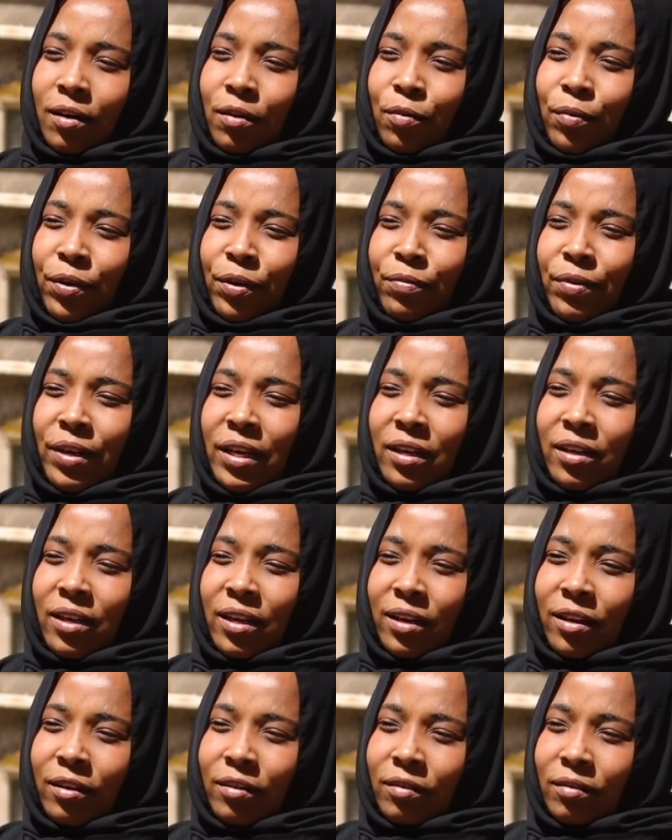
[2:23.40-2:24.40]
When we
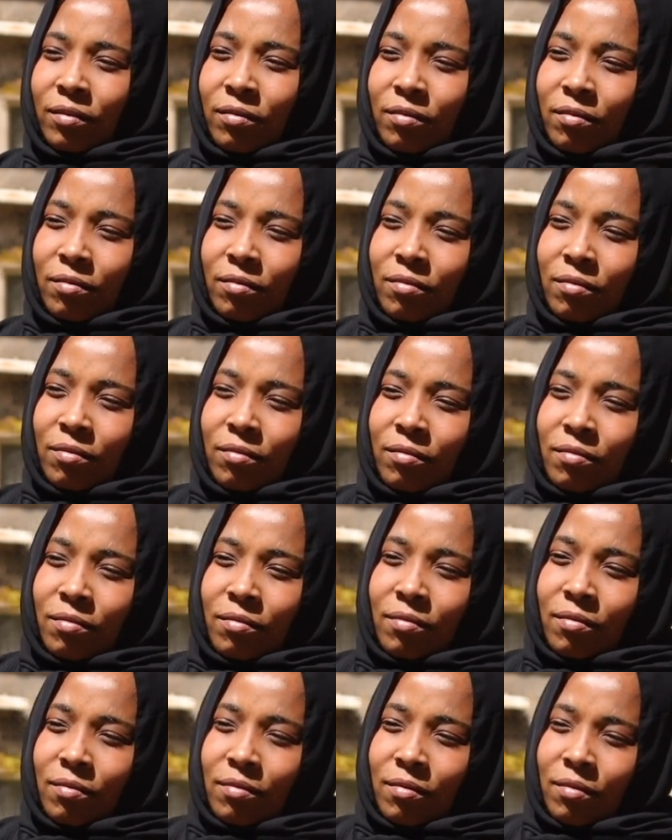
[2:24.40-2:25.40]
did
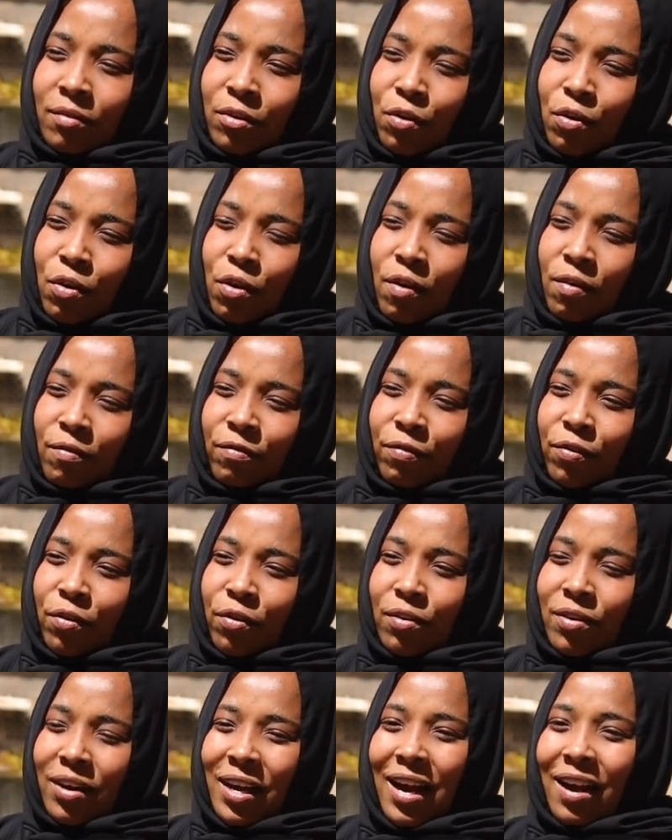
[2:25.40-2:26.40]
go home
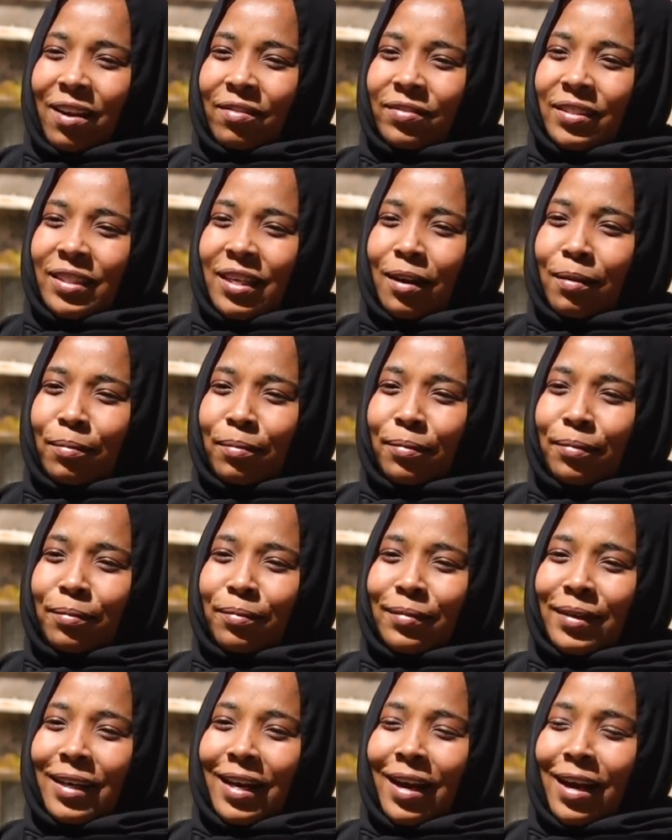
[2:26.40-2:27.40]
for half term,
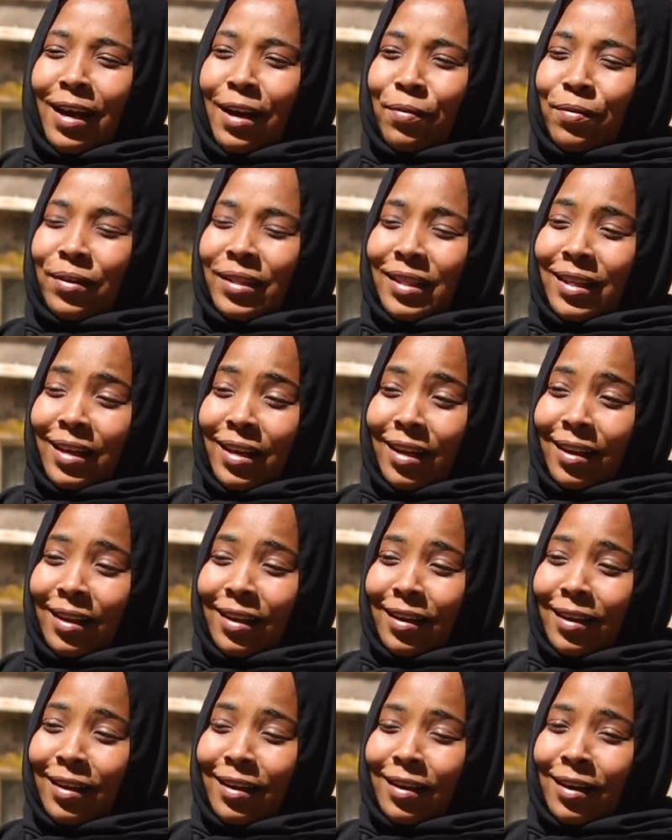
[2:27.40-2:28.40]
I went
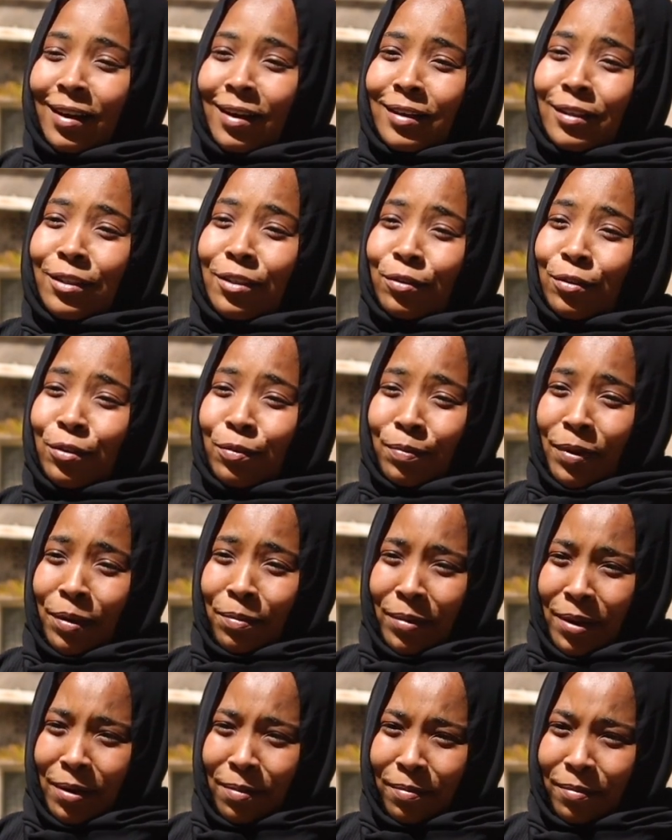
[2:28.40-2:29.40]
there and talked to my
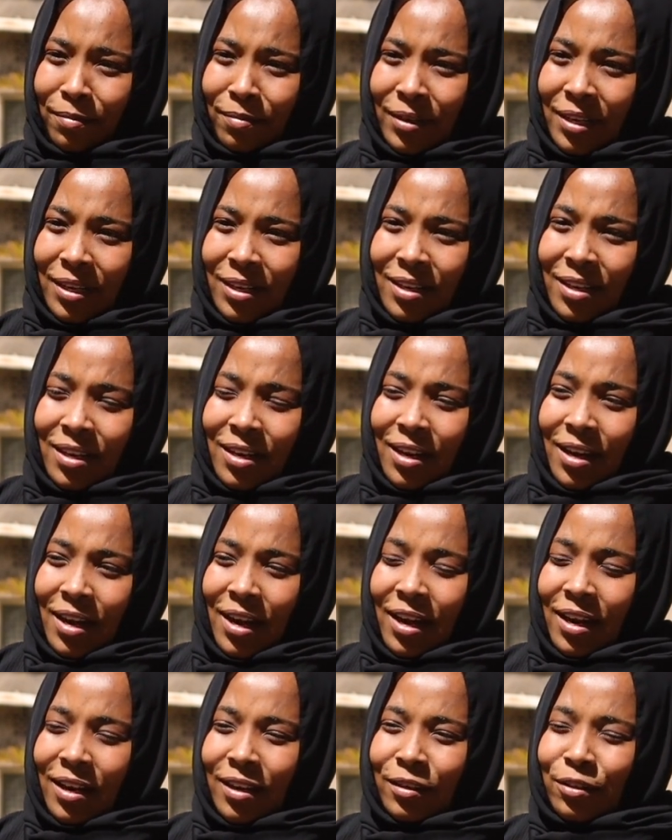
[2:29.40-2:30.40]
mom
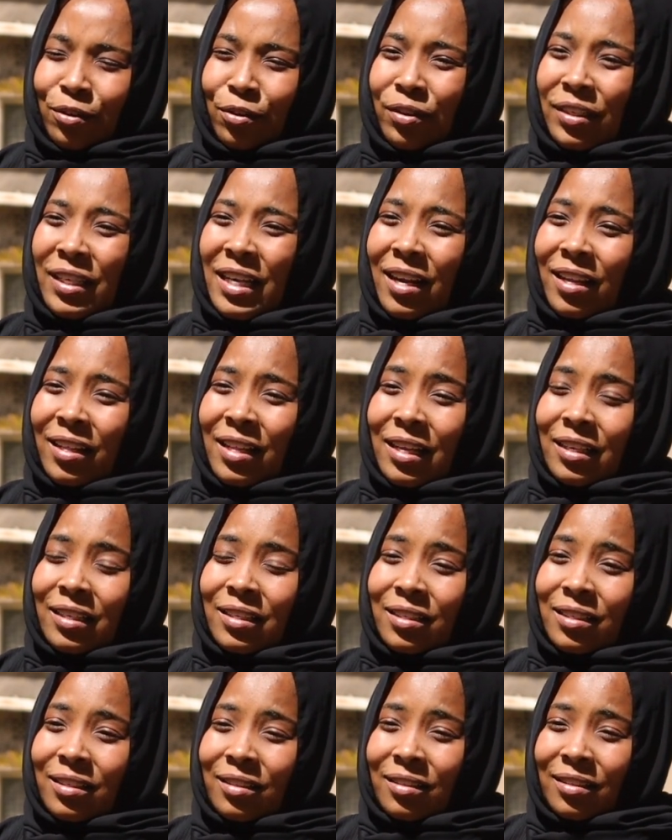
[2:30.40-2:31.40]
and told her
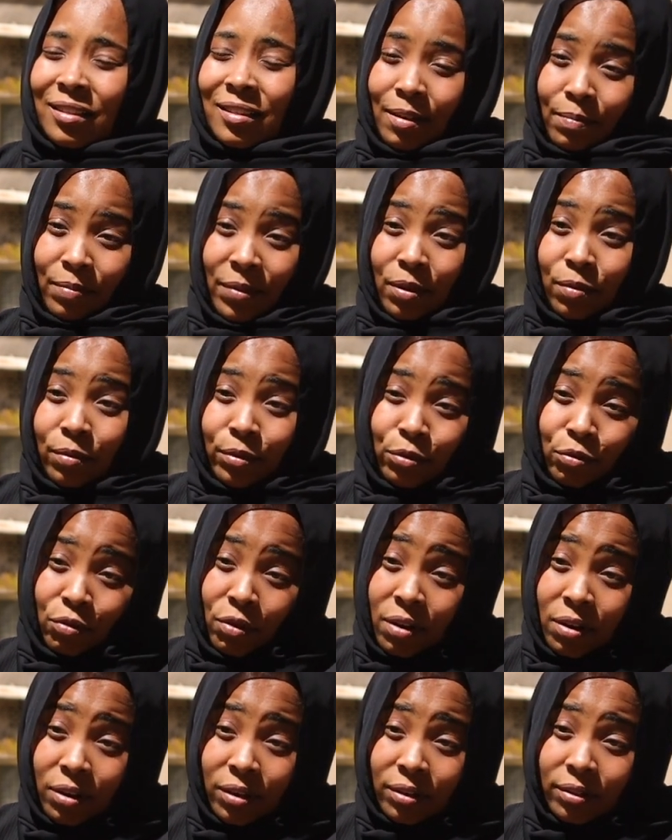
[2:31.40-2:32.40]
that something was
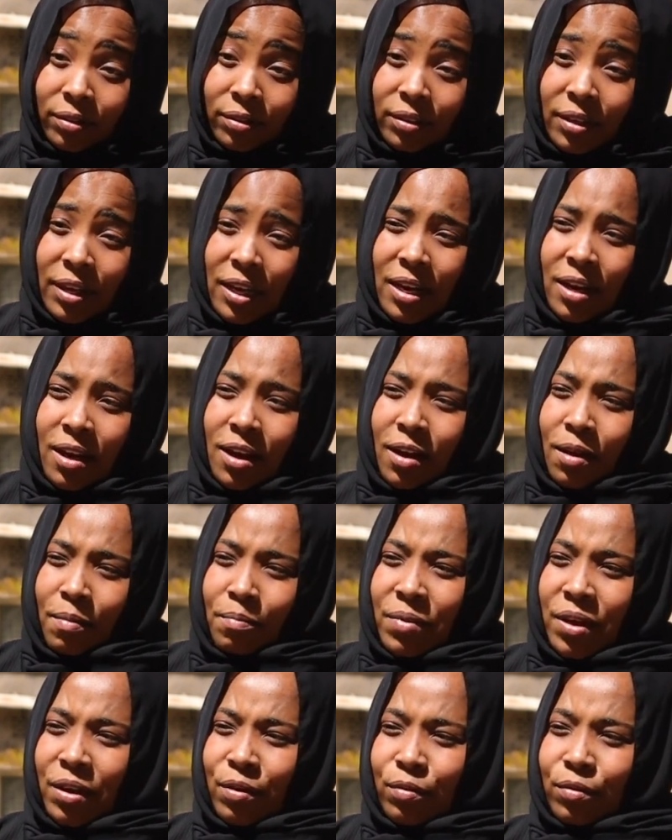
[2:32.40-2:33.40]
wrong,
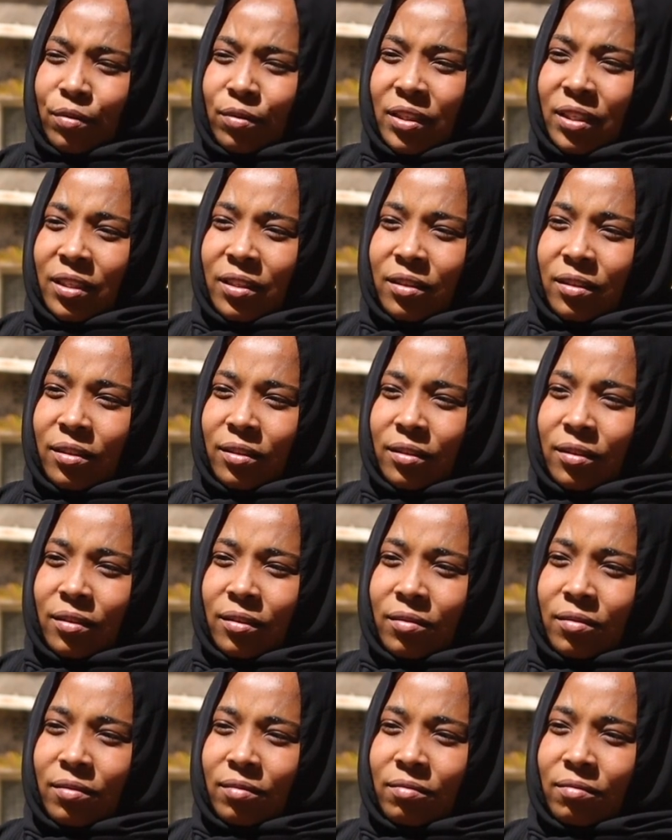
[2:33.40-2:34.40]
because
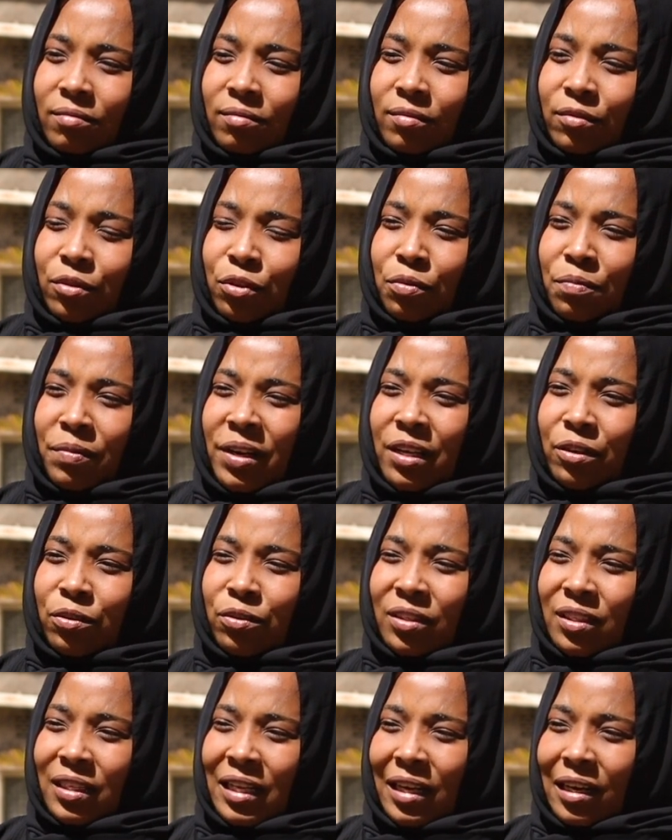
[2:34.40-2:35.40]
to me it
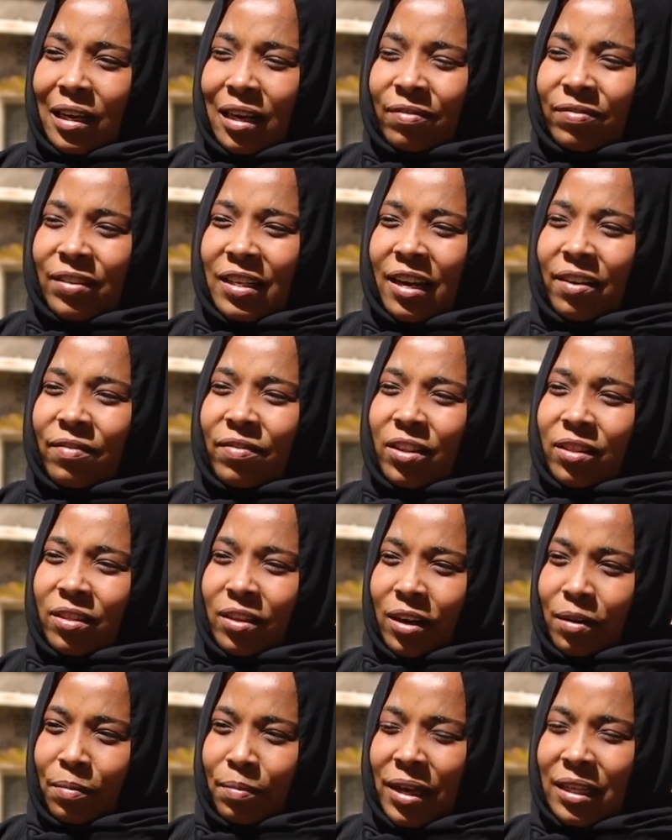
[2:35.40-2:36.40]
was like after every
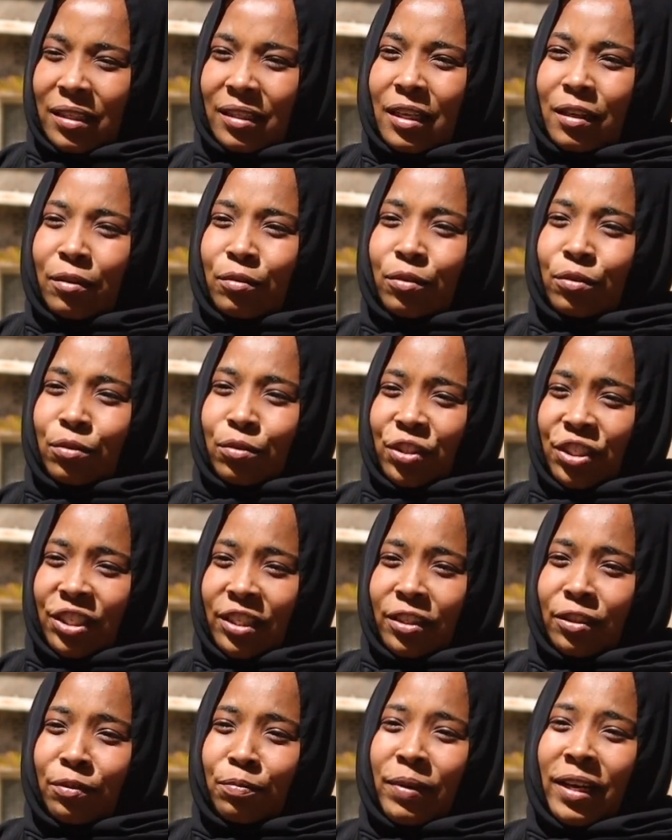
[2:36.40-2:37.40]
3 months I used to
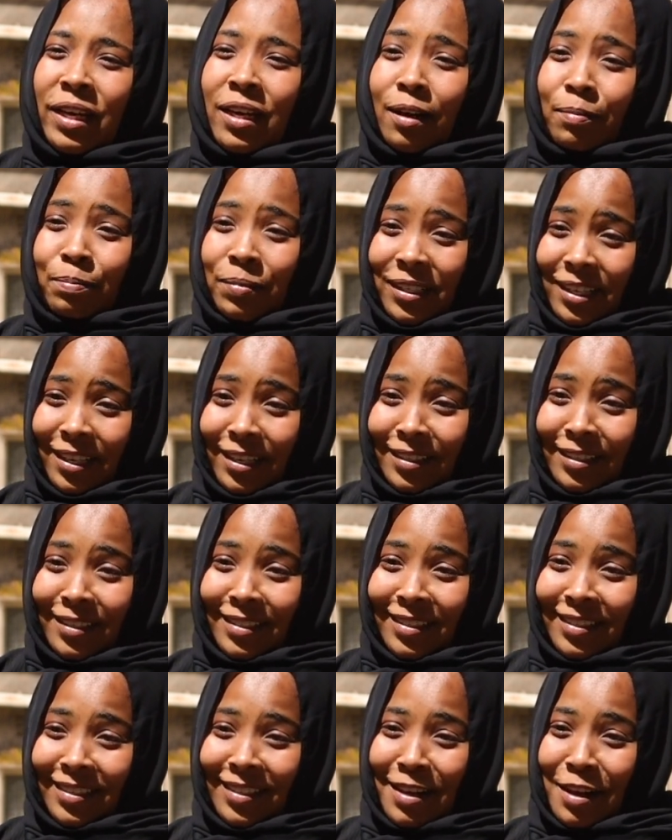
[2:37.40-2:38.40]
change my cup
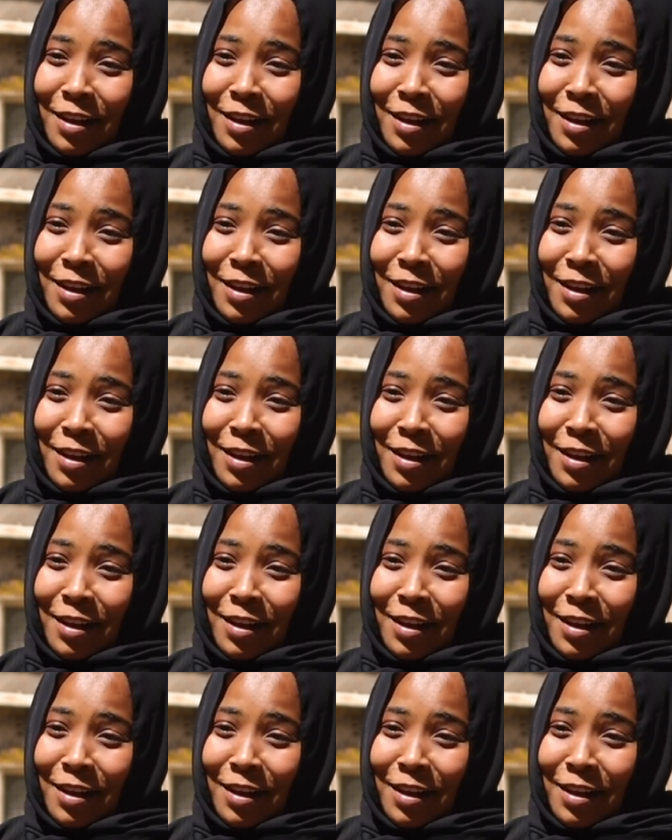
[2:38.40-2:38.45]
size.